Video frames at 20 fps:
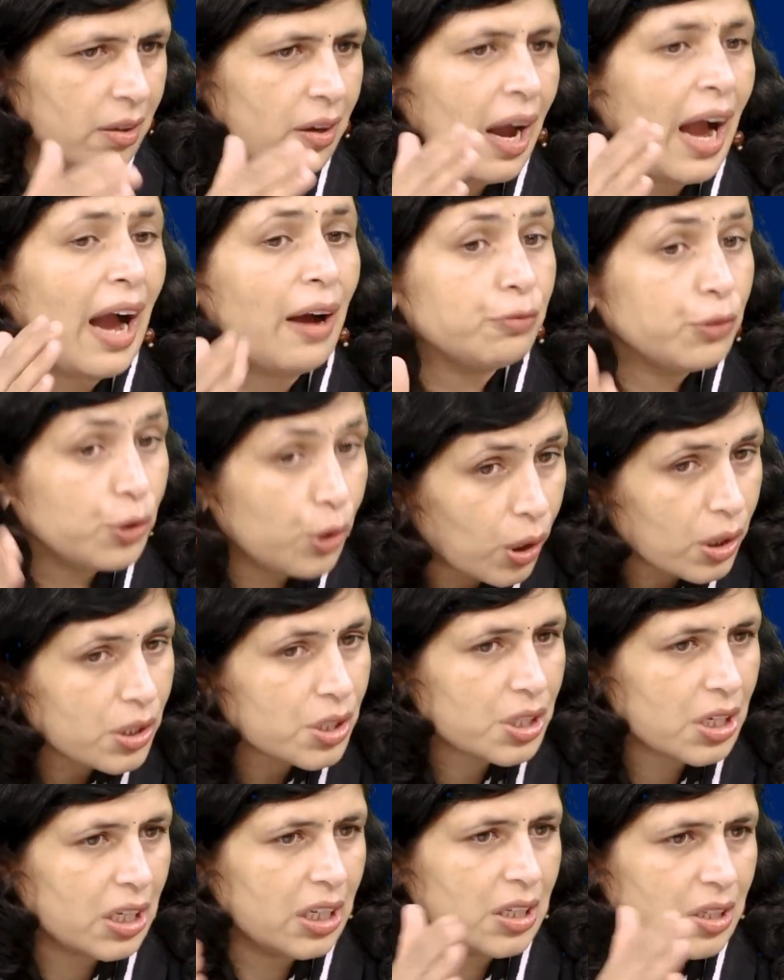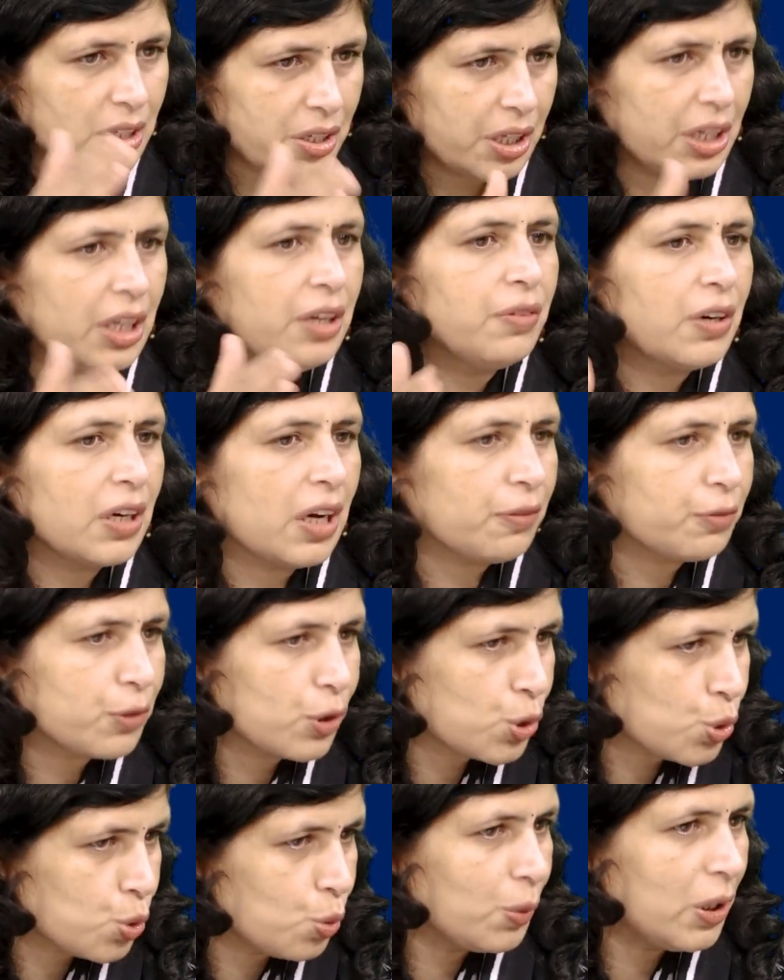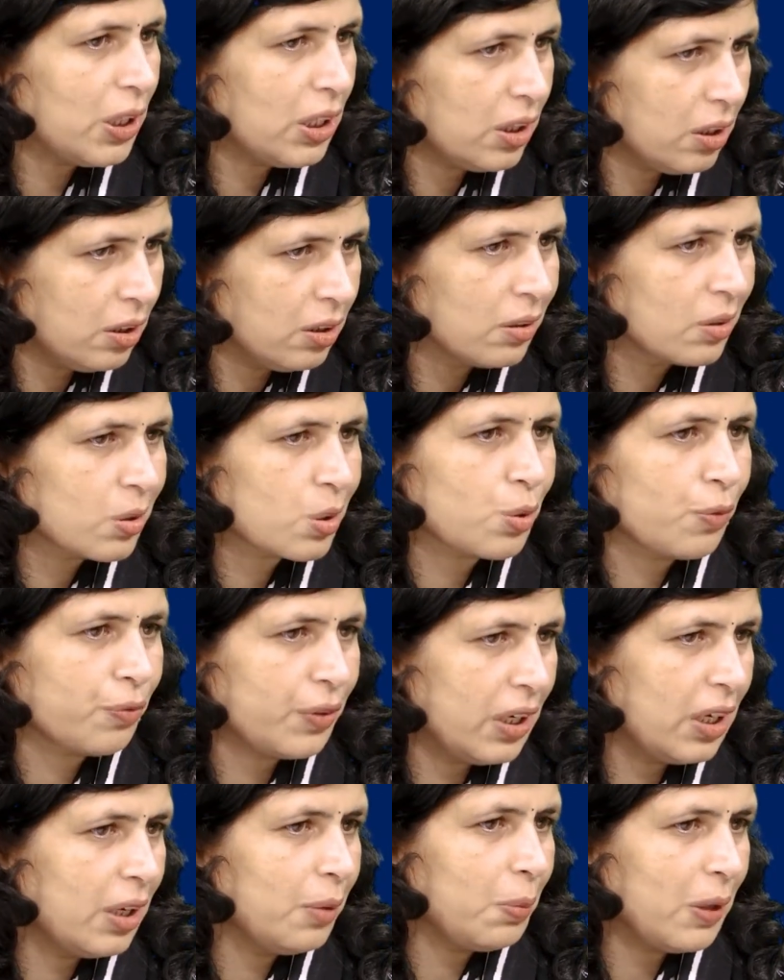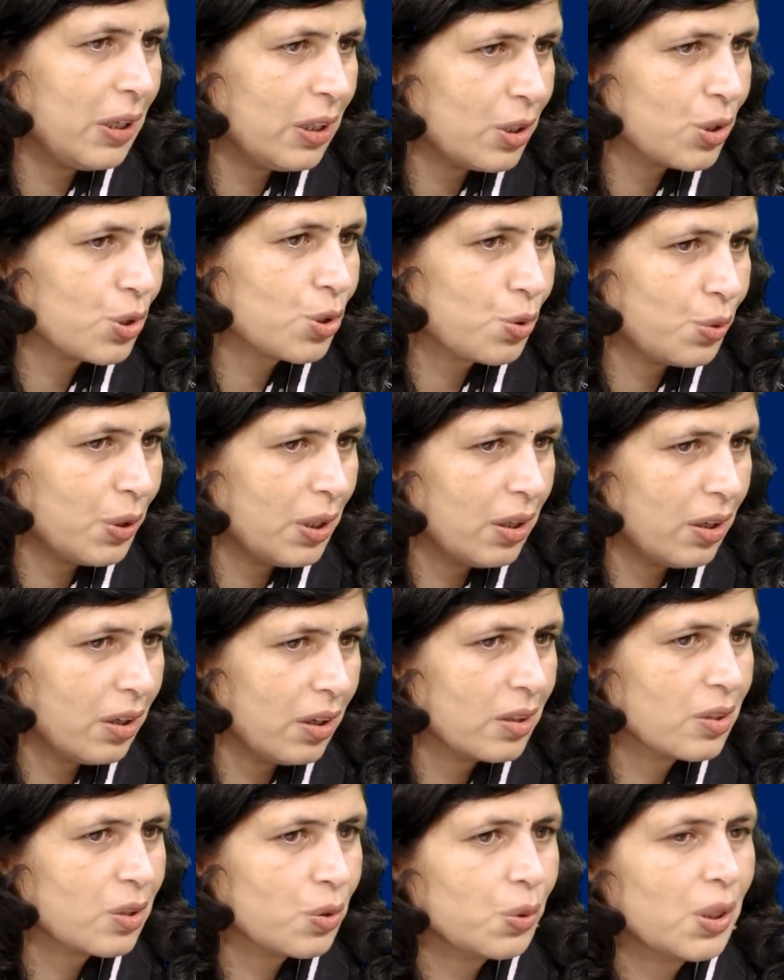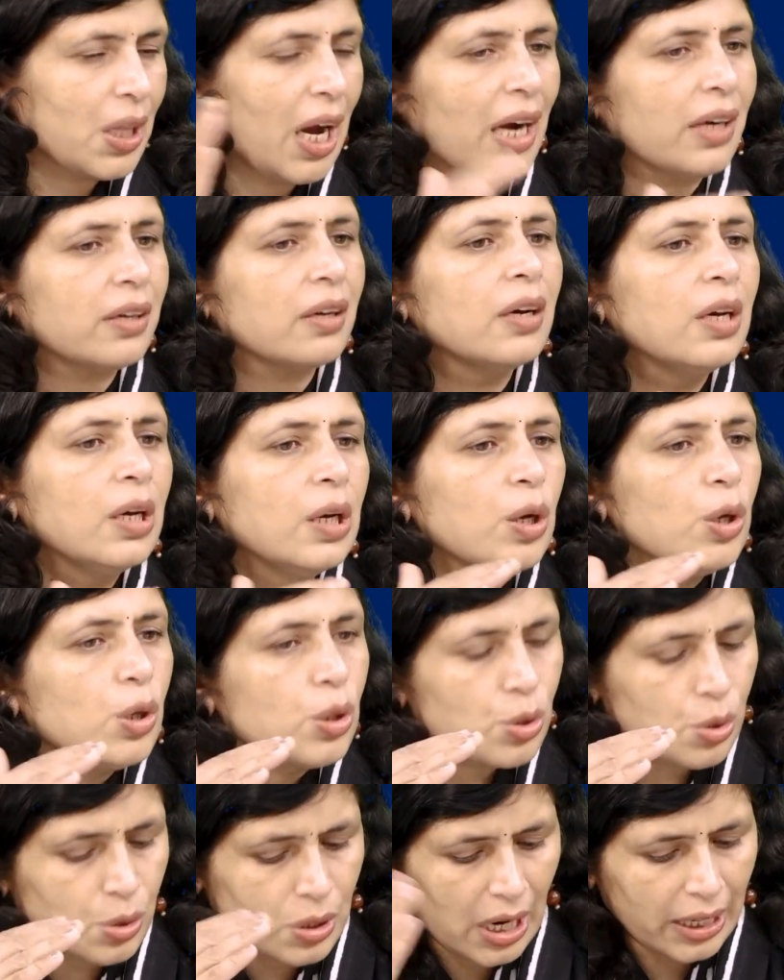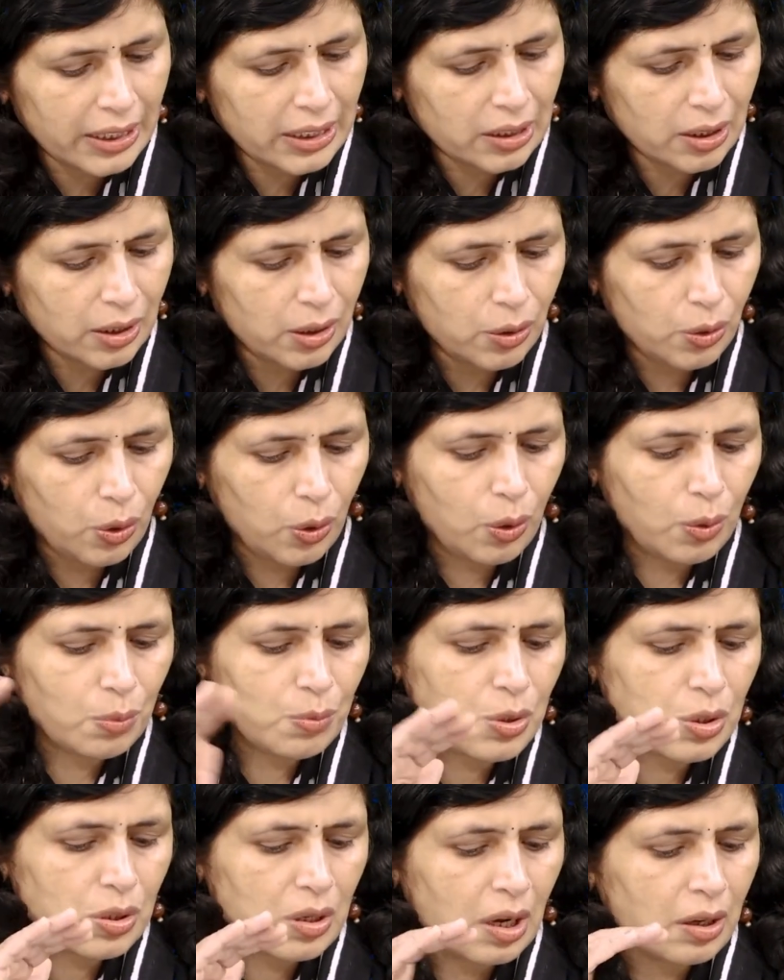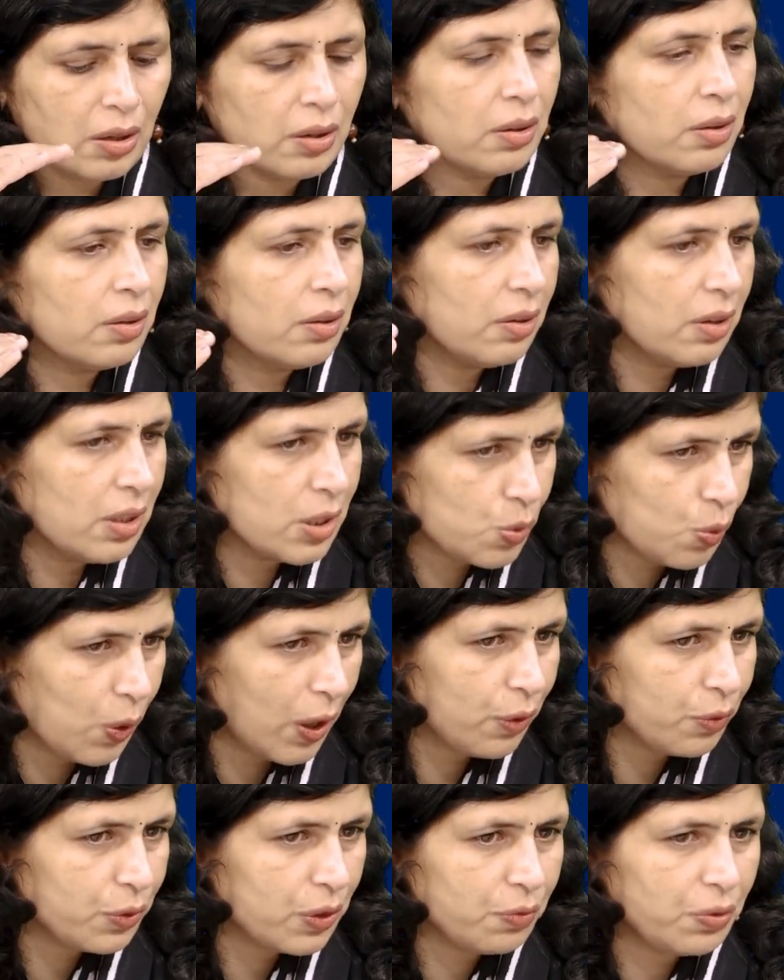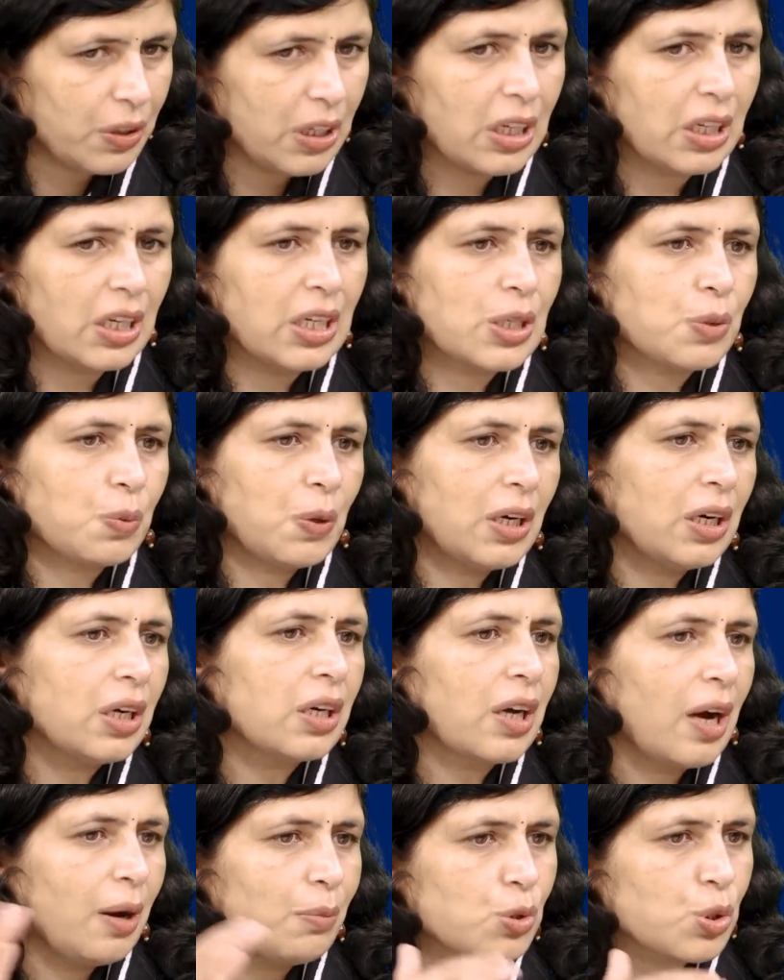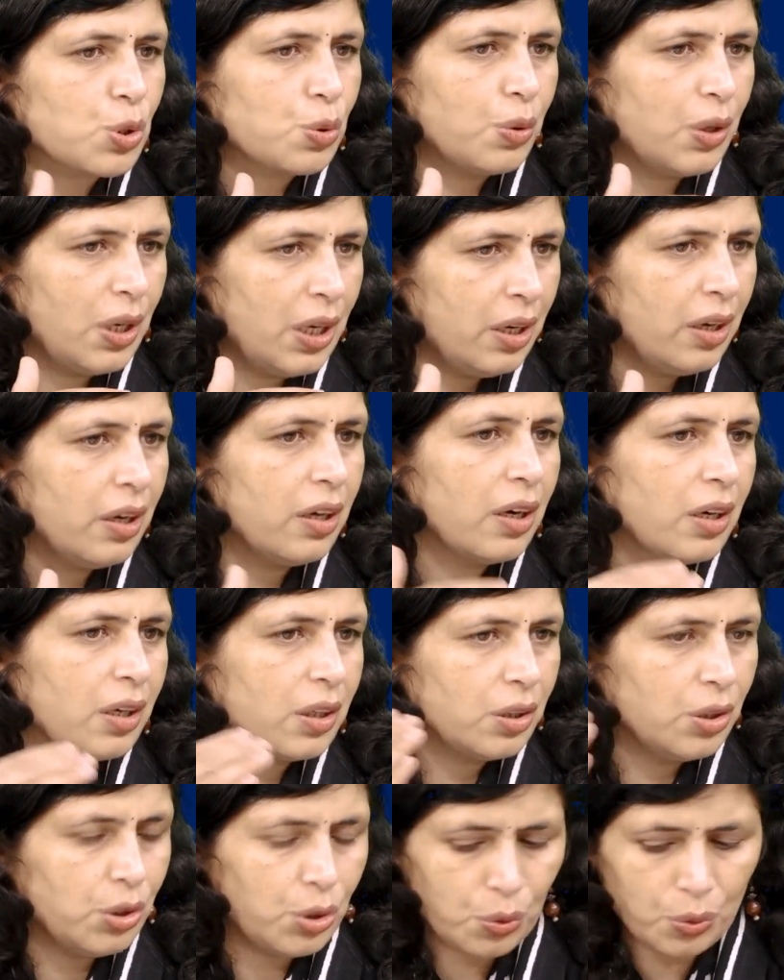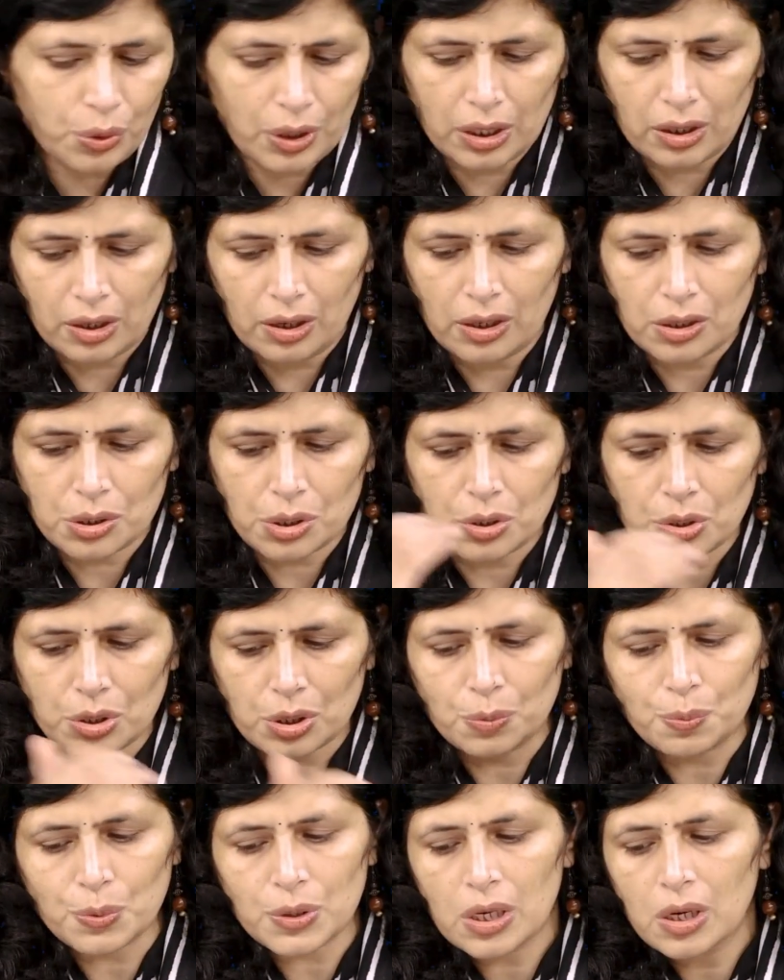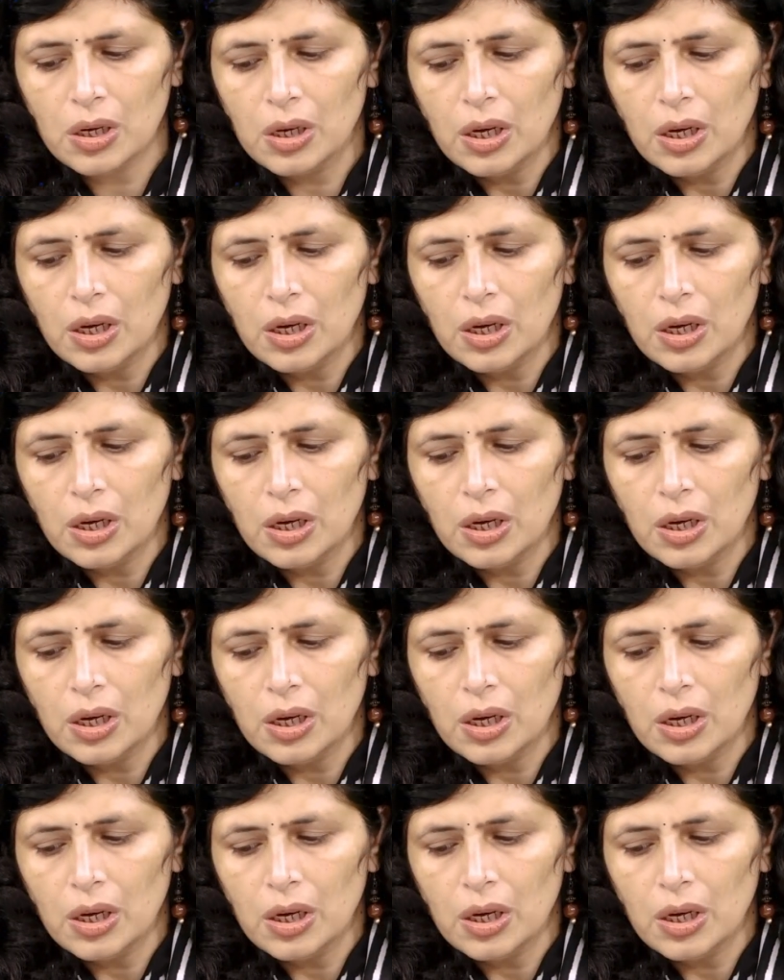have not changed even after so many years of independence to India. So that societal norms is one of the weakness when it comes to India-UK relationships.